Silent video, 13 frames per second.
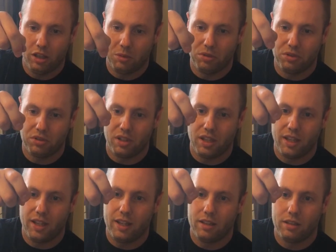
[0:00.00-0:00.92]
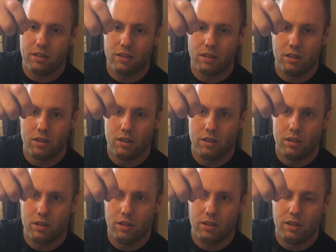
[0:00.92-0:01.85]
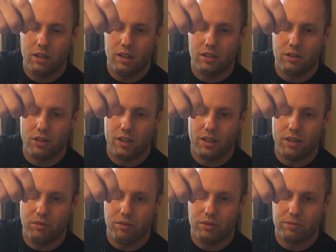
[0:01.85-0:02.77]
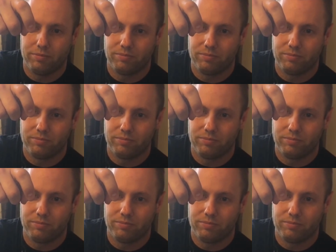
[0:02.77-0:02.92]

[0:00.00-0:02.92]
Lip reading: It puts the hair at the right length.